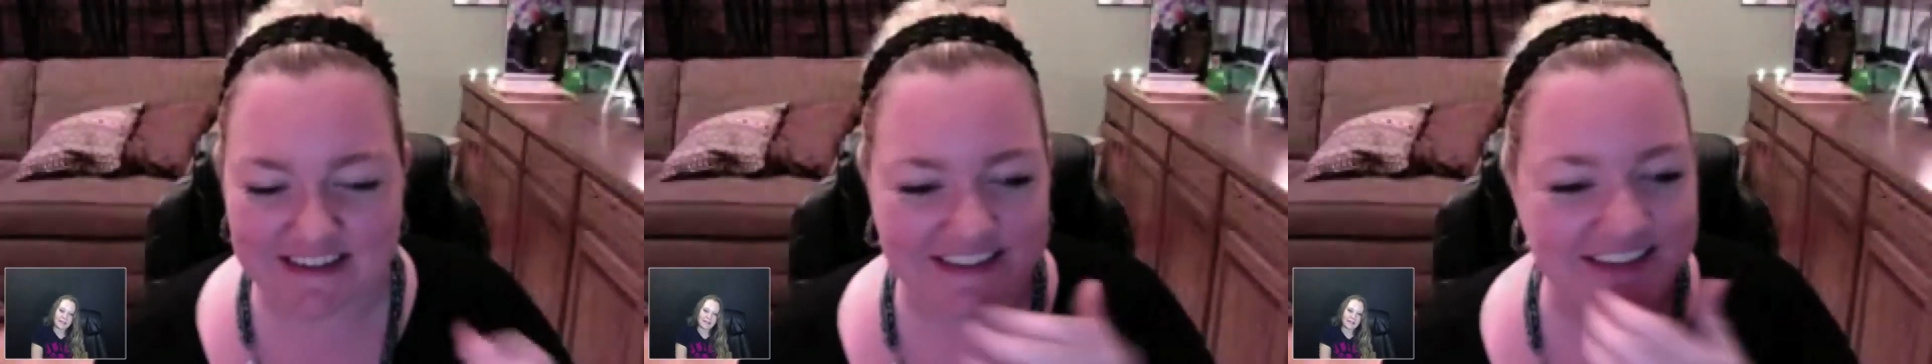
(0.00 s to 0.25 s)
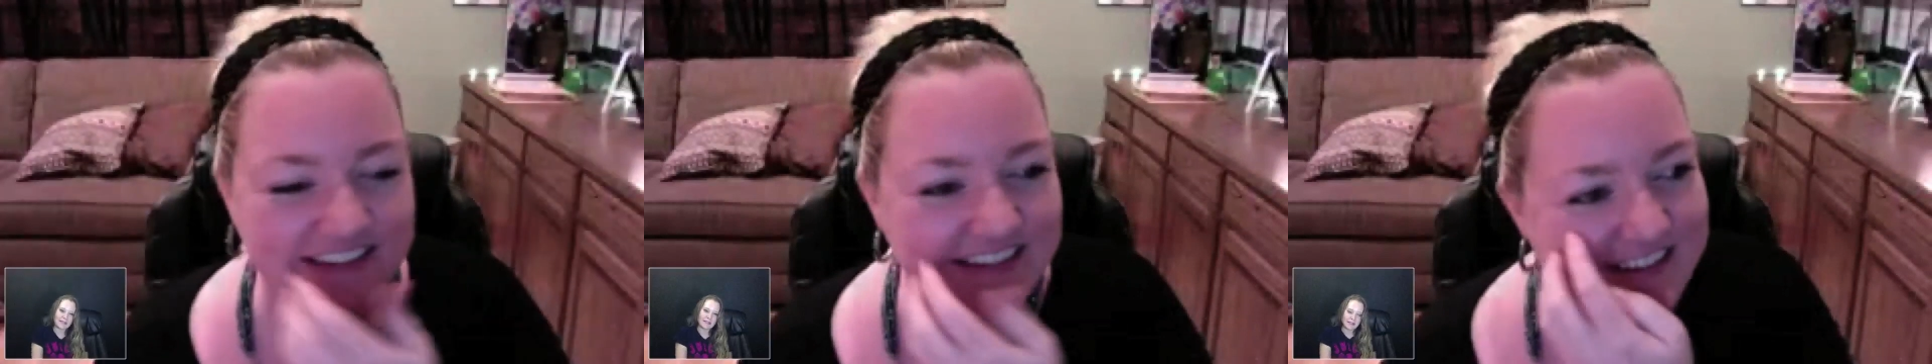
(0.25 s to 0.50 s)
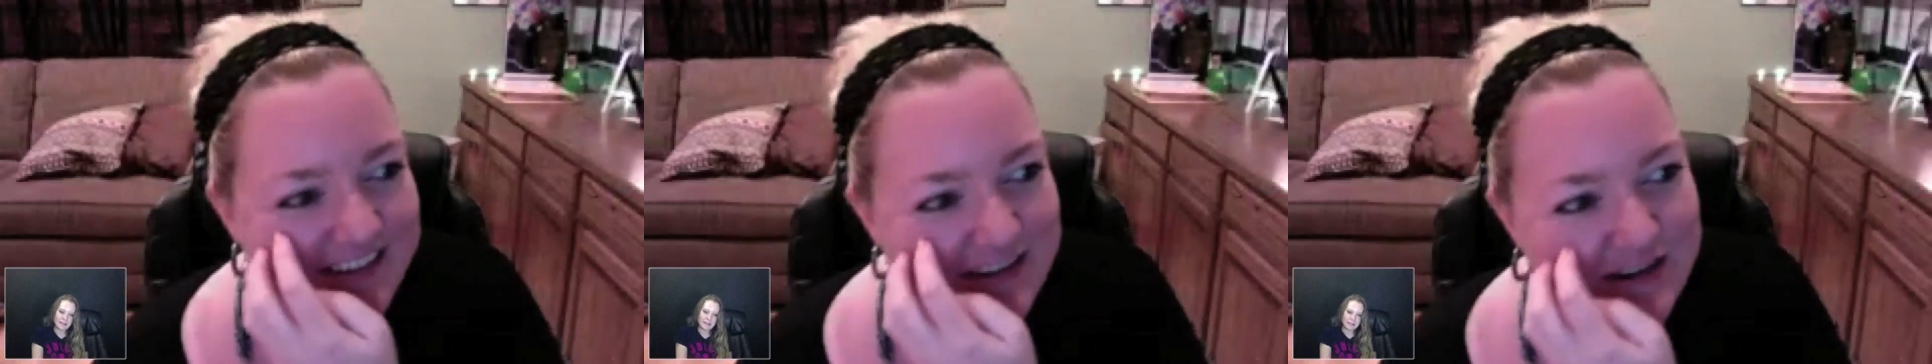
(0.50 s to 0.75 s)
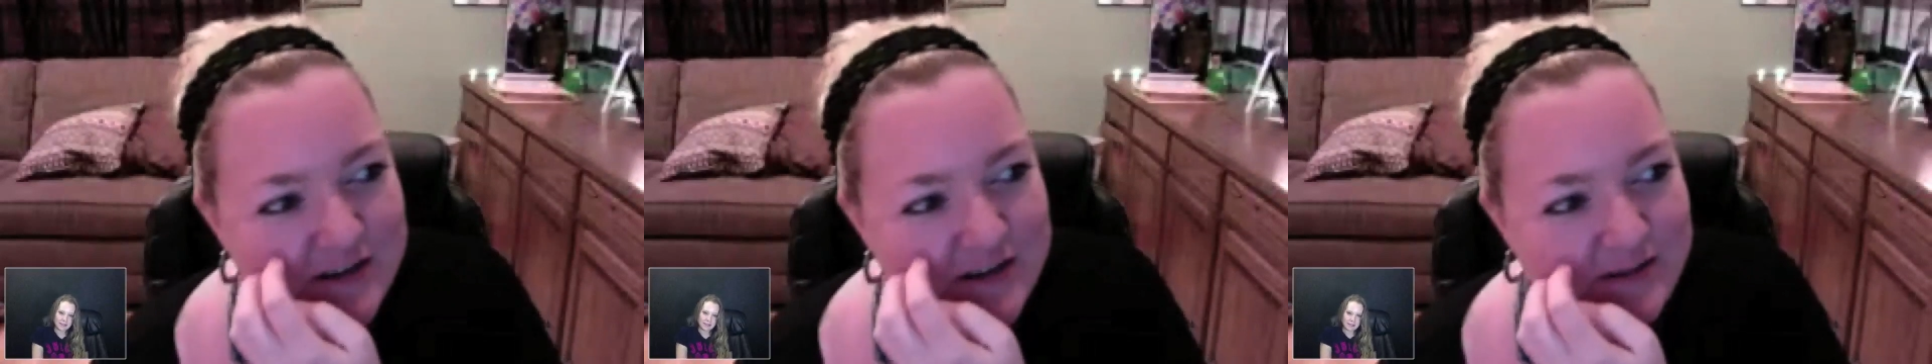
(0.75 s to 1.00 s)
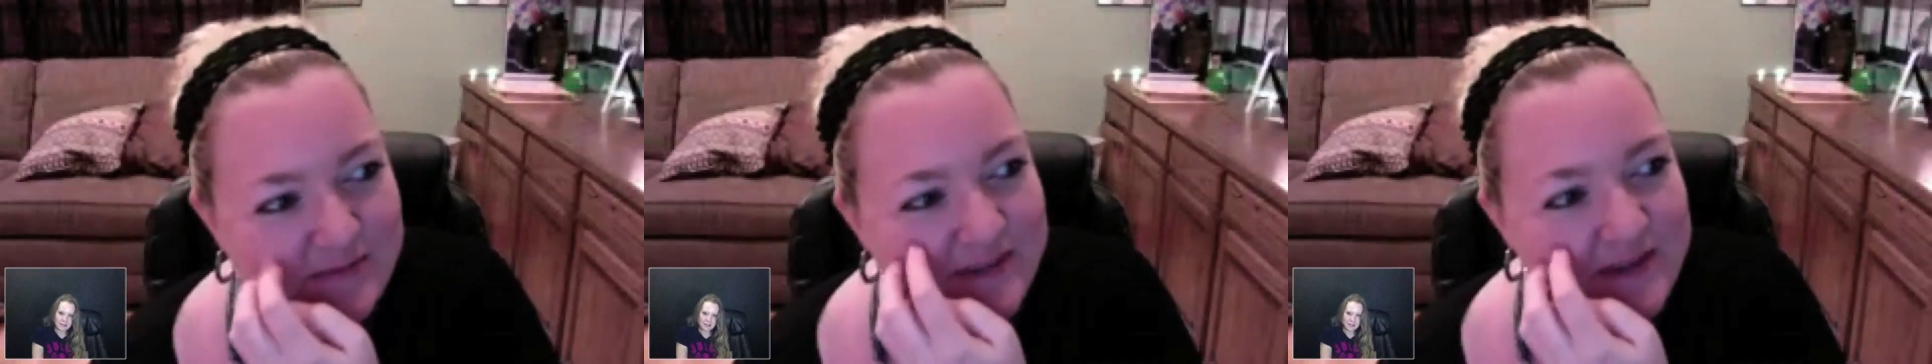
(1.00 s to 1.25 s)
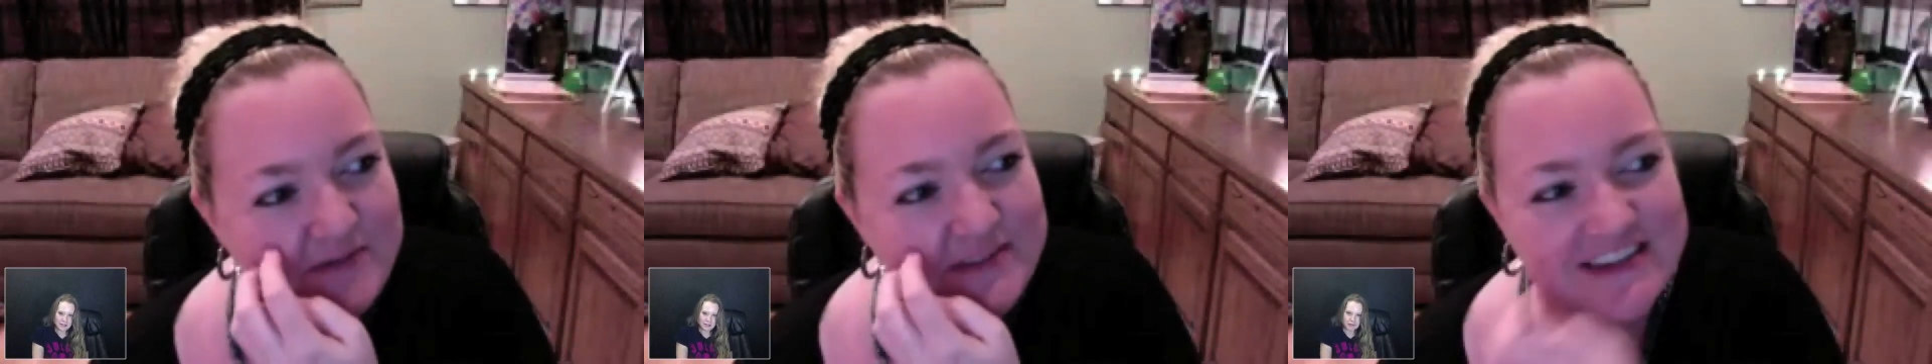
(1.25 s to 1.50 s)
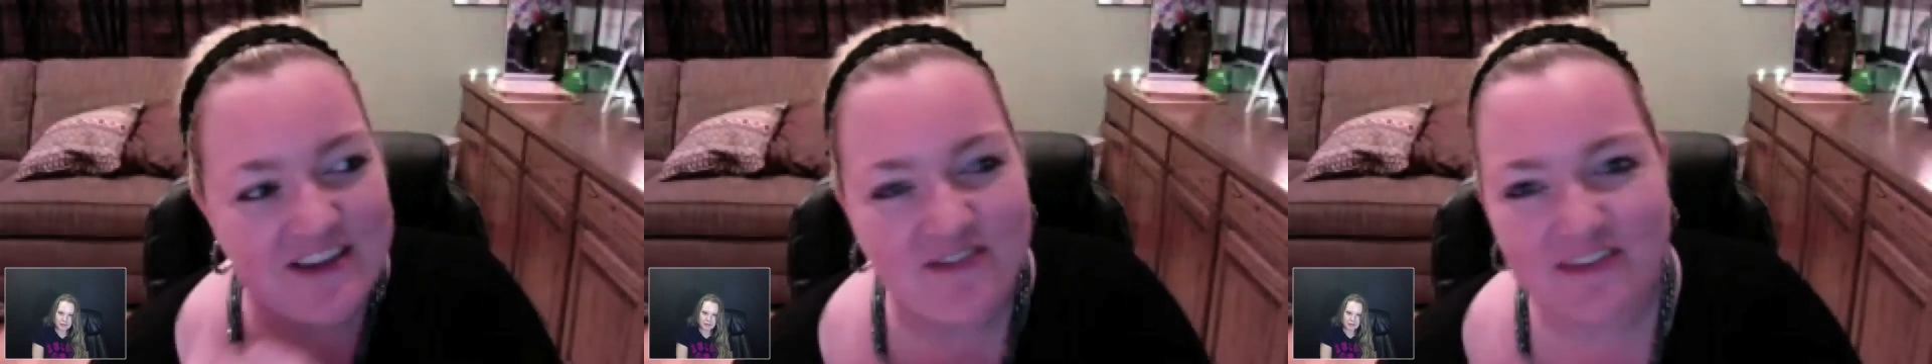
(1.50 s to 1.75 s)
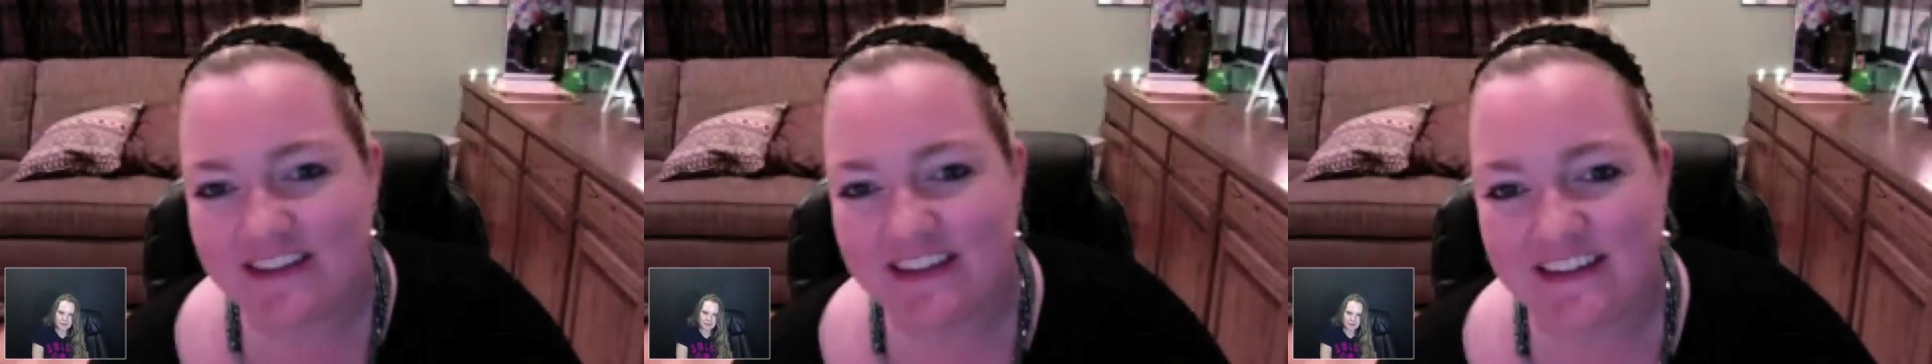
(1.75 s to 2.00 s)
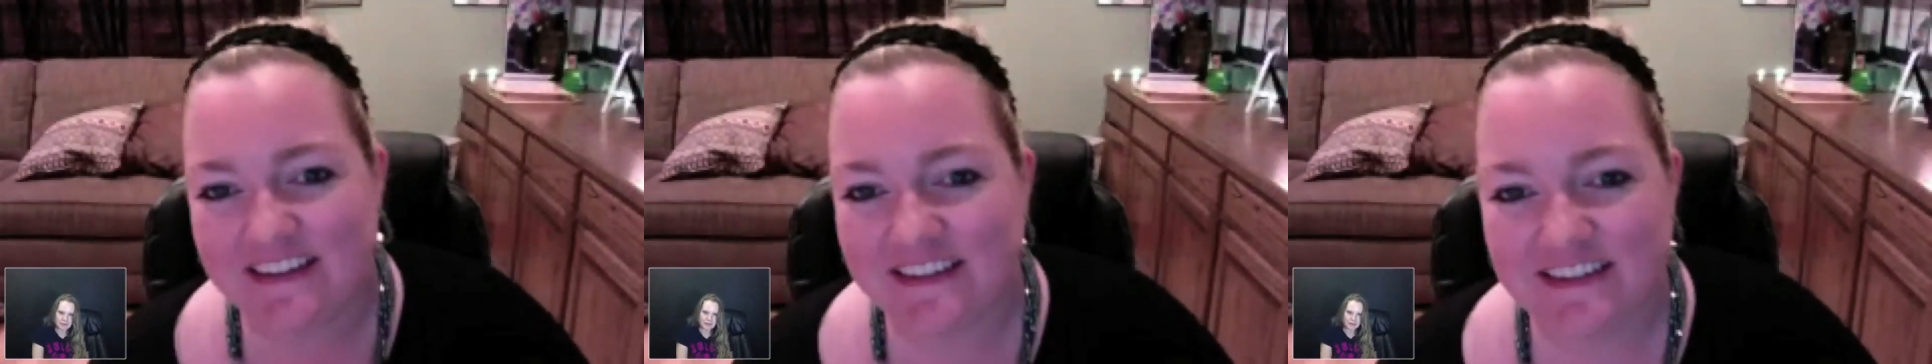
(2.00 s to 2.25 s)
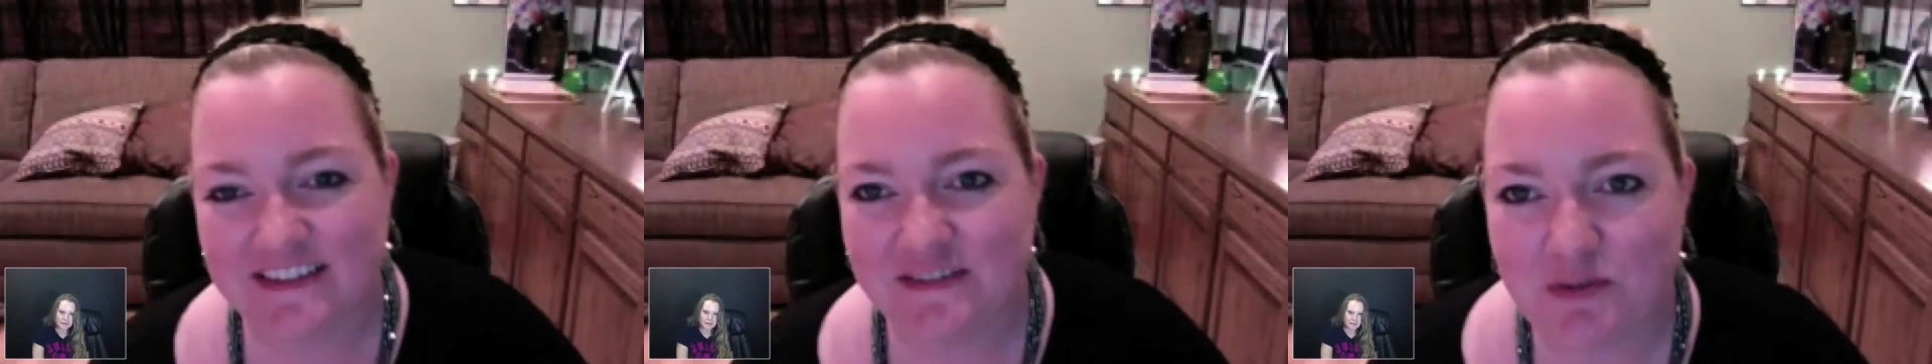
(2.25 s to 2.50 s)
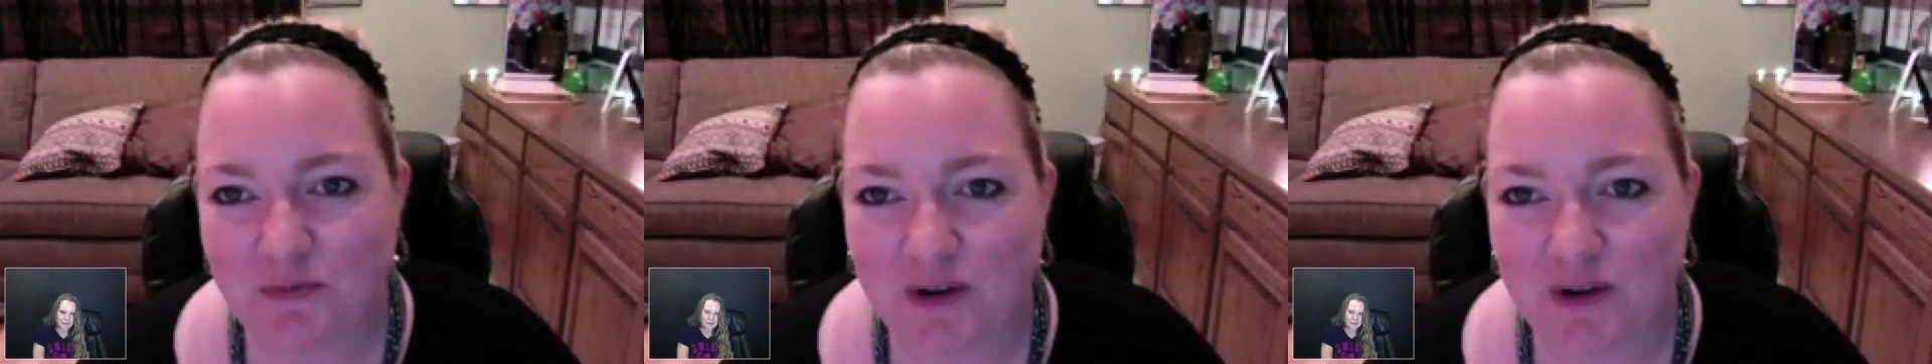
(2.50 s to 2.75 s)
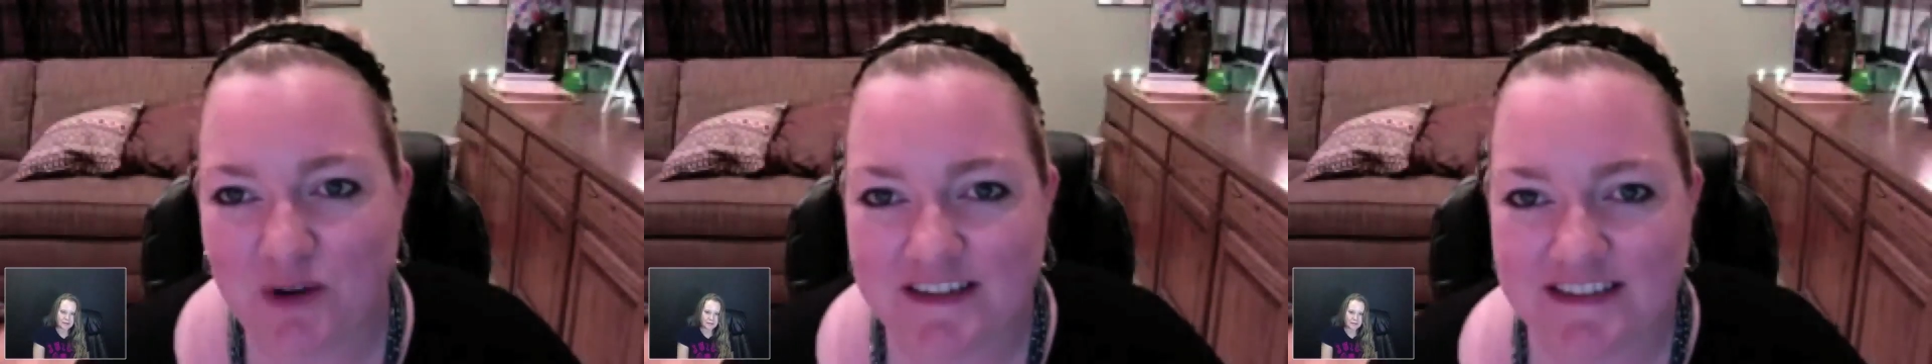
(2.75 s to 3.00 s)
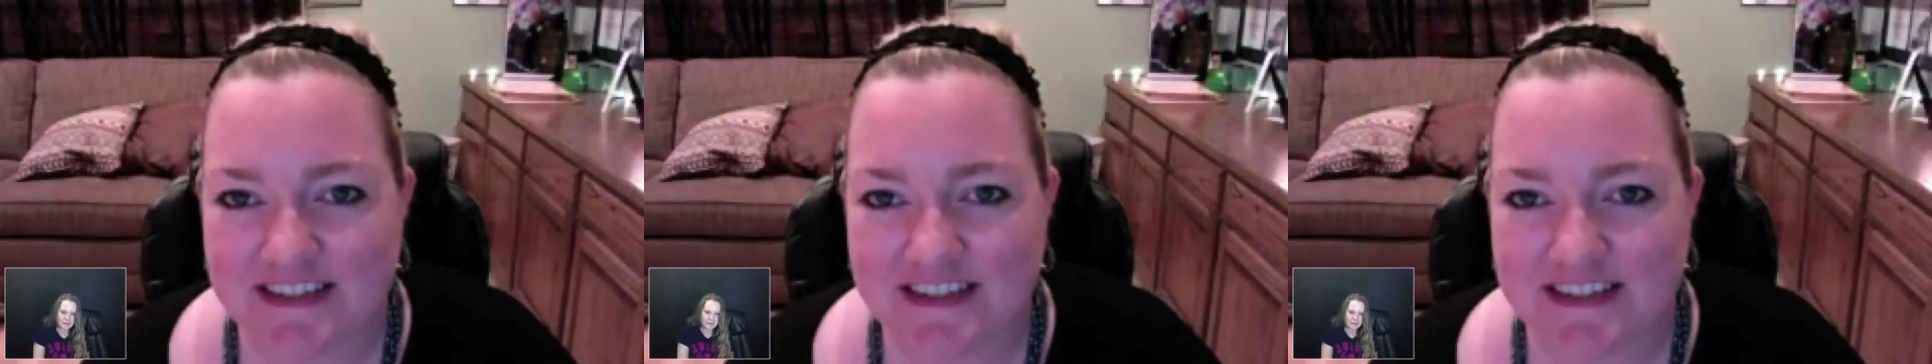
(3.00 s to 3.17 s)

And it was definitely a different process.